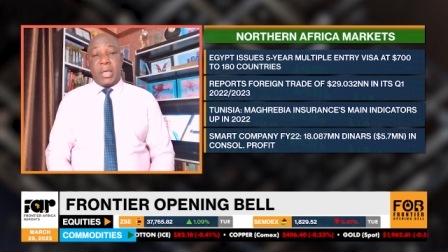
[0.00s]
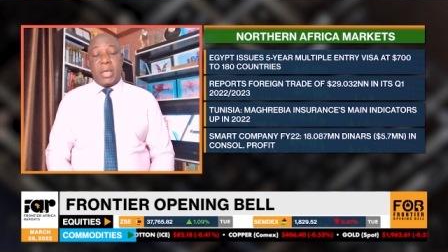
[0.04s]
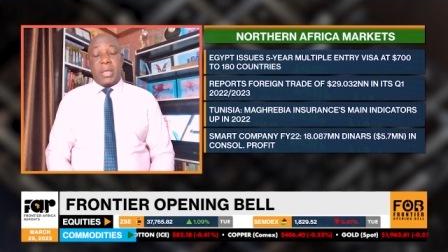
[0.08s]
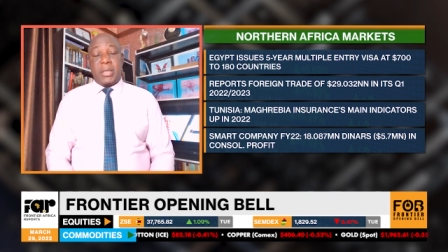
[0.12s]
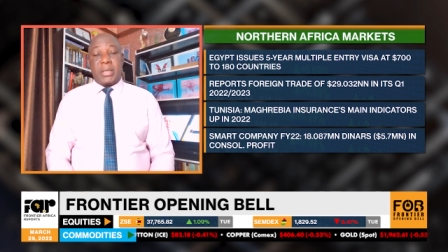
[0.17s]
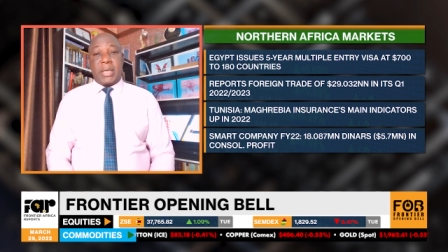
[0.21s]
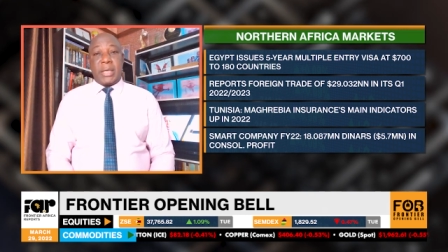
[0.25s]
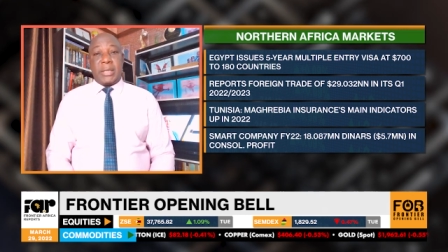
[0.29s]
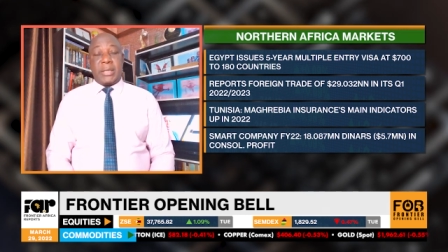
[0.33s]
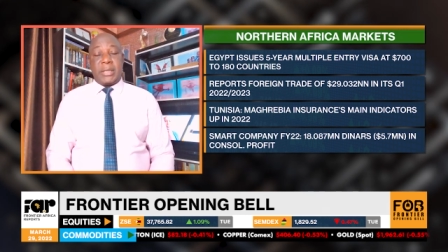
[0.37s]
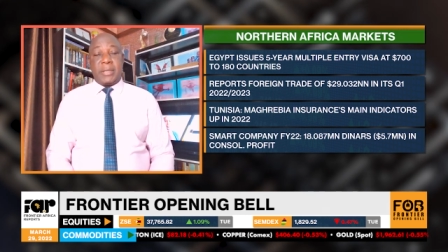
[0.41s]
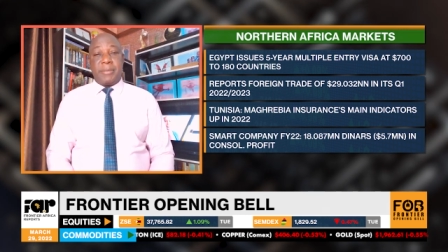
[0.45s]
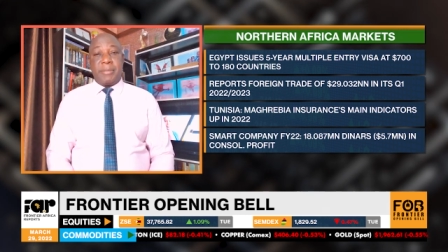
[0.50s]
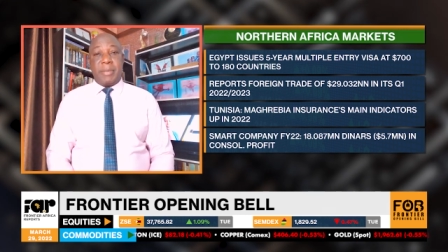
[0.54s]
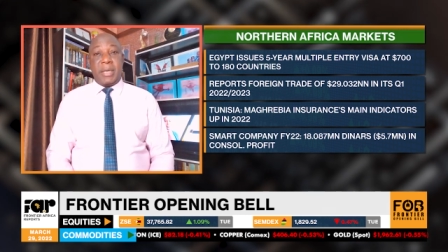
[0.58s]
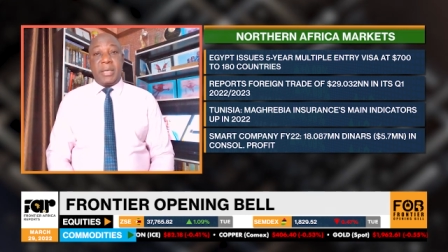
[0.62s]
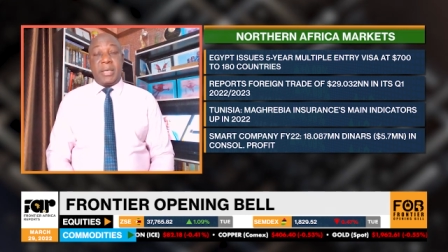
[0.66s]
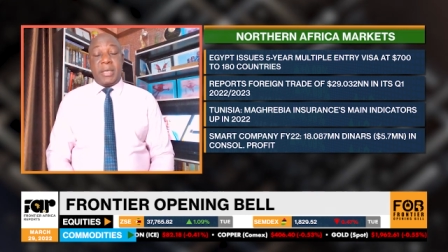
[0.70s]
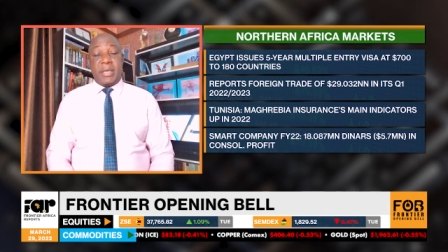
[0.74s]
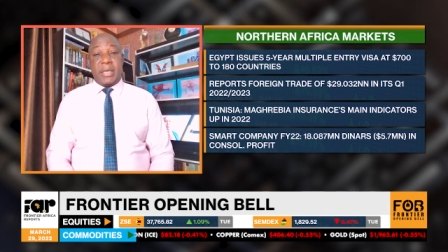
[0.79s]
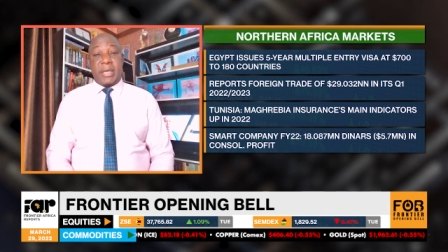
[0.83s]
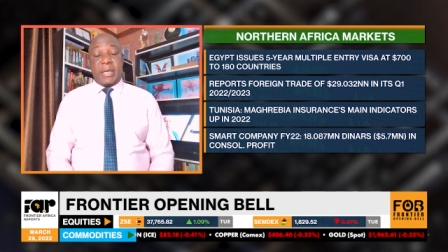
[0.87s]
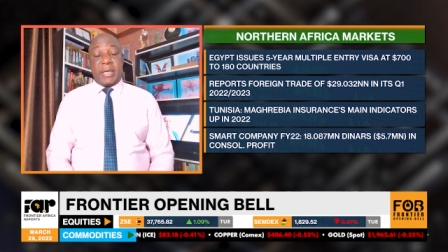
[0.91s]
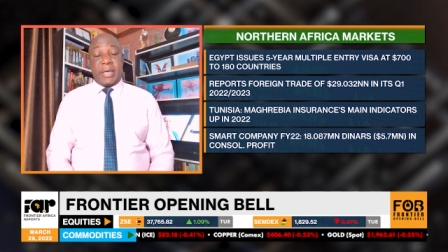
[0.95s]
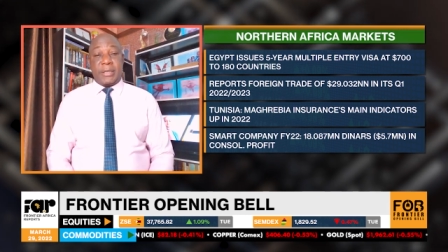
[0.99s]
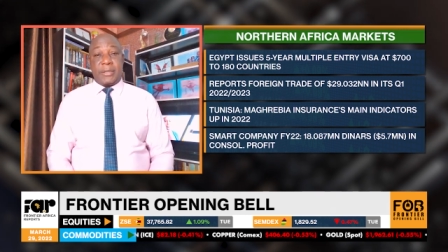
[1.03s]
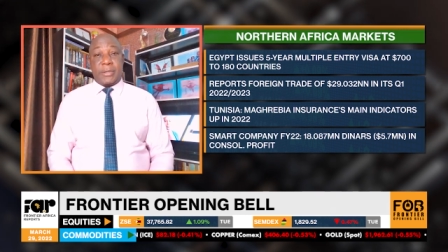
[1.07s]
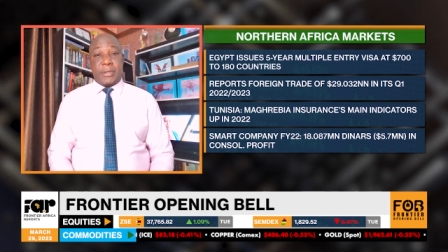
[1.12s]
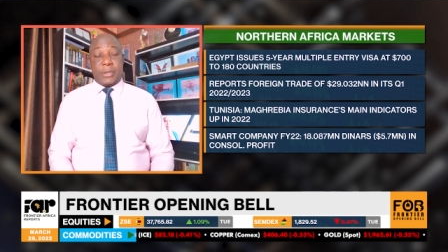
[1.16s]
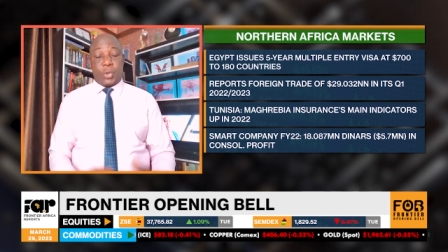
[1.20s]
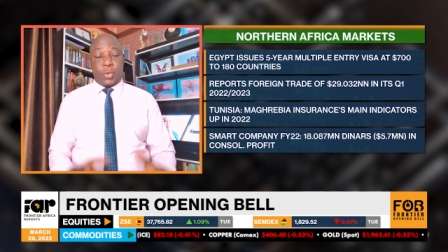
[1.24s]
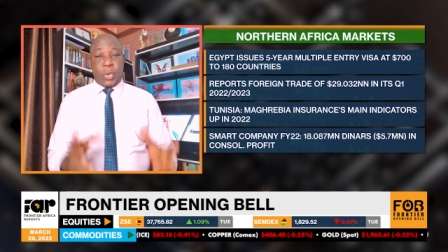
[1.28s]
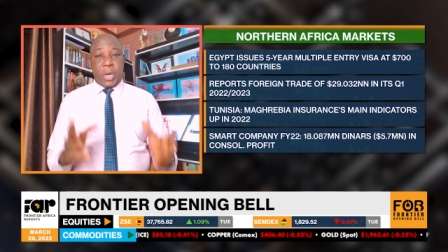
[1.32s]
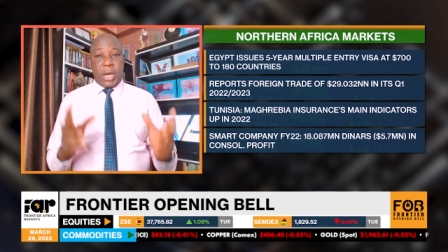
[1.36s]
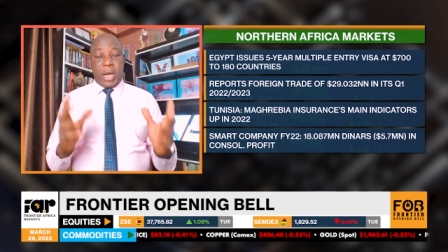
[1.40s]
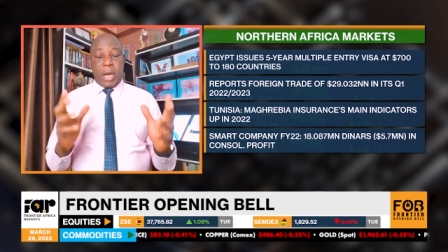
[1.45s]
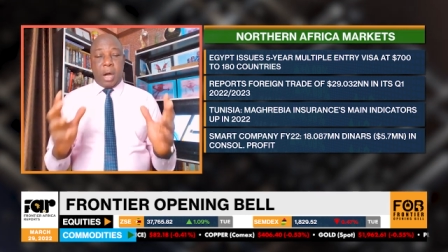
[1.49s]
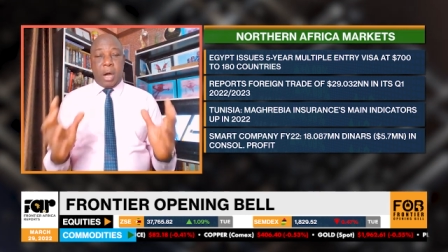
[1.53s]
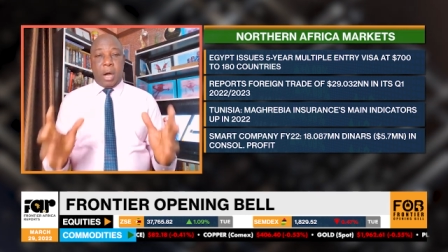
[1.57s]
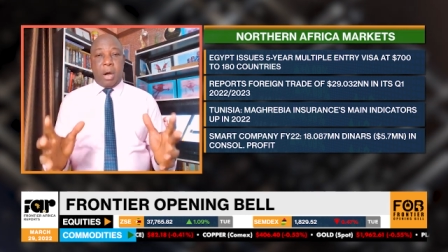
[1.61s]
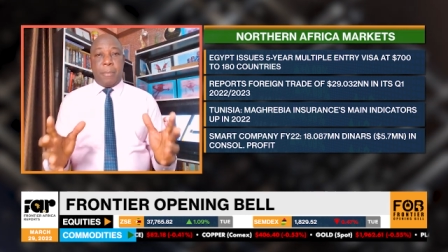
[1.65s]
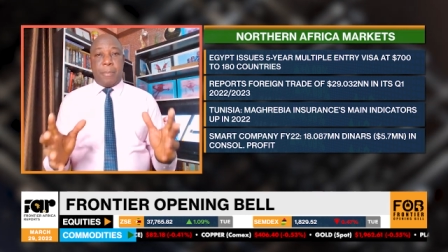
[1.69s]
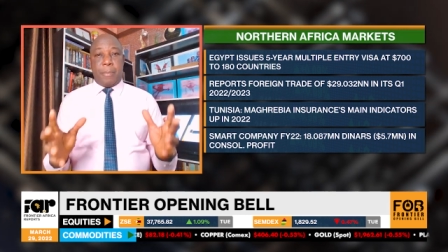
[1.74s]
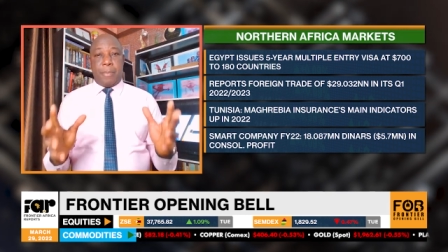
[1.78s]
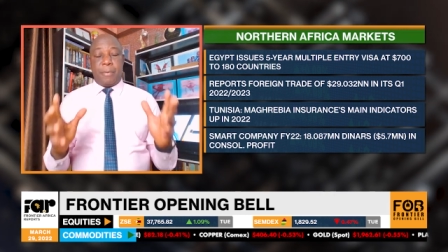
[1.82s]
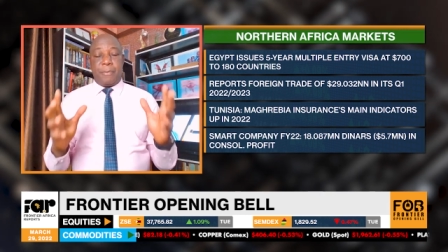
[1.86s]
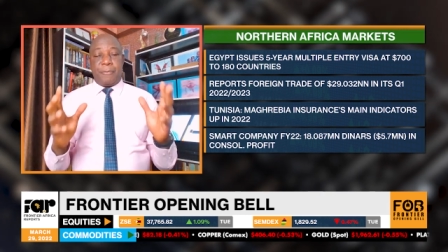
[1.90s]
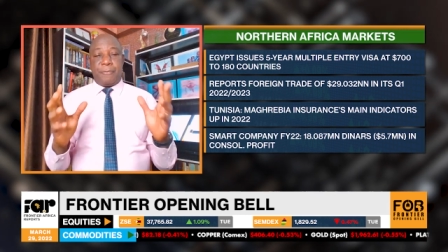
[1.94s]
says its main indicators were
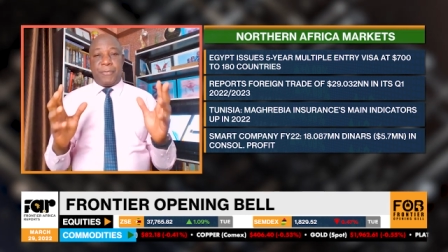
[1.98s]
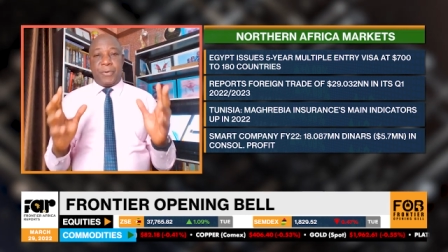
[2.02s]
up